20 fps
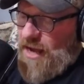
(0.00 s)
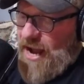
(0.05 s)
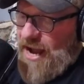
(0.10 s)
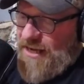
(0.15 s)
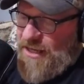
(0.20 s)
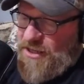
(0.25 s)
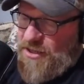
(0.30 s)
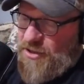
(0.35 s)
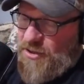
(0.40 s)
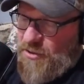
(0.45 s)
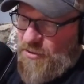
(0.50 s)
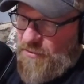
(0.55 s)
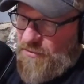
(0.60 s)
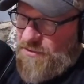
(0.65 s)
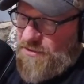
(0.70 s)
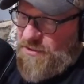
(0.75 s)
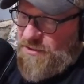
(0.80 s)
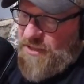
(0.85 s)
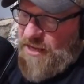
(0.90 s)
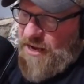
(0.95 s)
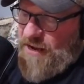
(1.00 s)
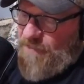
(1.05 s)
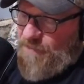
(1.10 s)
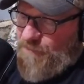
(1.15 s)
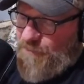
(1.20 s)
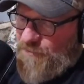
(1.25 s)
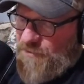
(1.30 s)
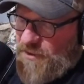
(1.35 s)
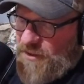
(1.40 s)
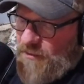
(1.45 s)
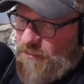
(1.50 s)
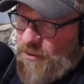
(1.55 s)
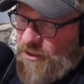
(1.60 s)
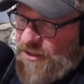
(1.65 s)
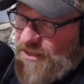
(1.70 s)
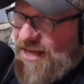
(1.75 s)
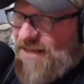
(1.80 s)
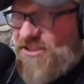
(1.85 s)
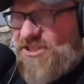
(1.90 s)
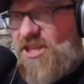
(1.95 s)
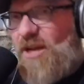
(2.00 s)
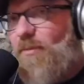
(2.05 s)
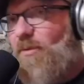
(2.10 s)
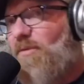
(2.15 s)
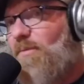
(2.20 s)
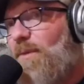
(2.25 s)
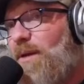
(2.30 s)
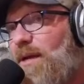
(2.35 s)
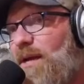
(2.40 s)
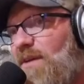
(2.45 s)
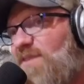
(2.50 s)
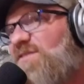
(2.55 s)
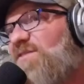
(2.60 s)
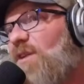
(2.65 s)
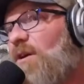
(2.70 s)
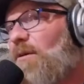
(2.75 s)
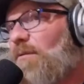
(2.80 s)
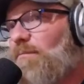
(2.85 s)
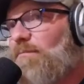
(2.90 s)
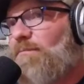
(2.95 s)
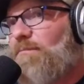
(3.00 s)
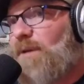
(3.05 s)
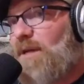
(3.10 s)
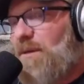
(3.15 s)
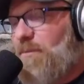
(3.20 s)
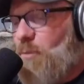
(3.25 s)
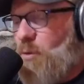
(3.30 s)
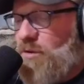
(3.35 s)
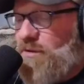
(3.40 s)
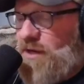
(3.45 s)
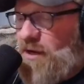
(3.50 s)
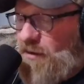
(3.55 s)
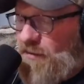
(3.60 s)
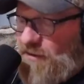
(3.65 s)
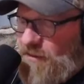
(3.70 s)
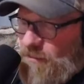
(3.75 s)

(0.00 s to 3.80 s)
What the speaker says: anywho's, yeah. When it catches up with me, I'll start being more healthy.